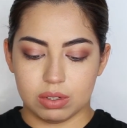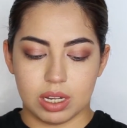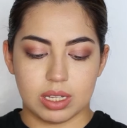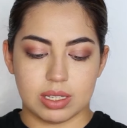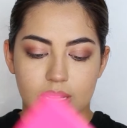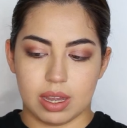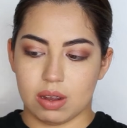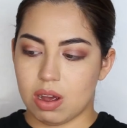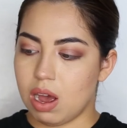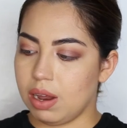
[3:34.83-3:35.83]
It's like
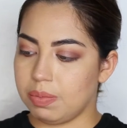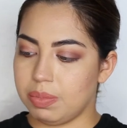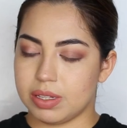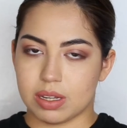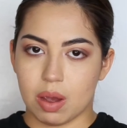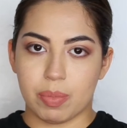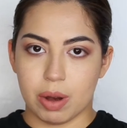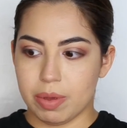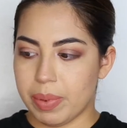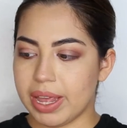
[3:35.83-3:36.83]
a
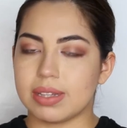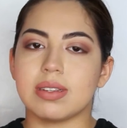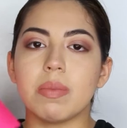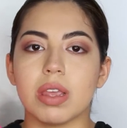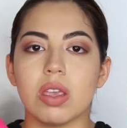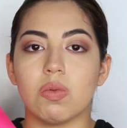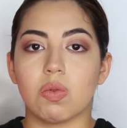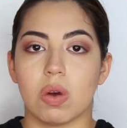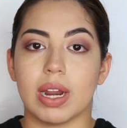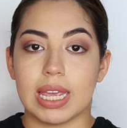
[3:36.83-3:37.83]
Barbie pink. It's something you
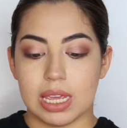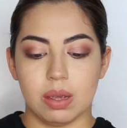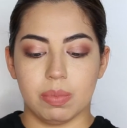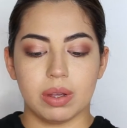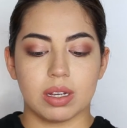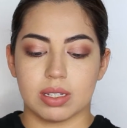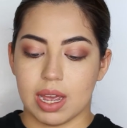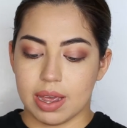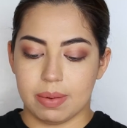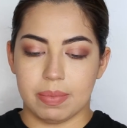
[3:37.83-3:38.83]
would want to keep, because
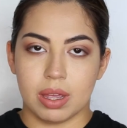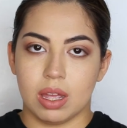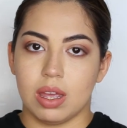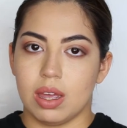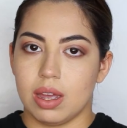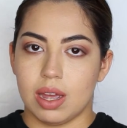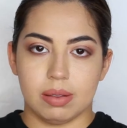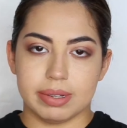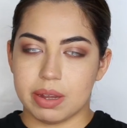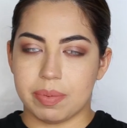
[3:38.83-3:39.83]
I'm
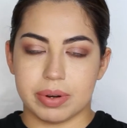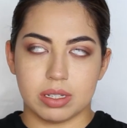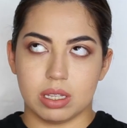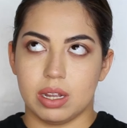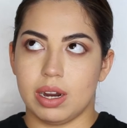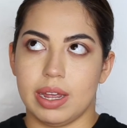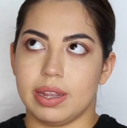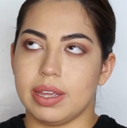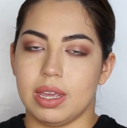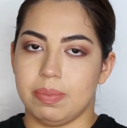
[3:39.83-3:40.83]
the type of person that
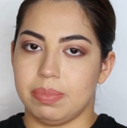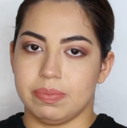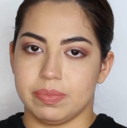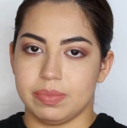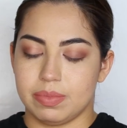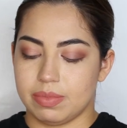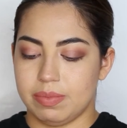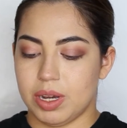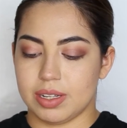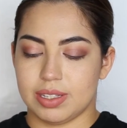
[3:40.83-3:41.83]
I keep
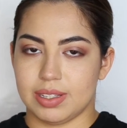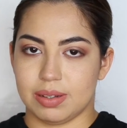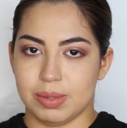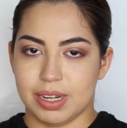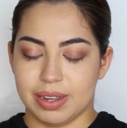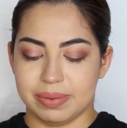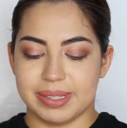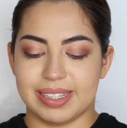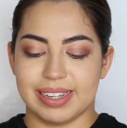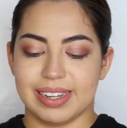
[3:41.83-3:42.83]
boxes sometimes.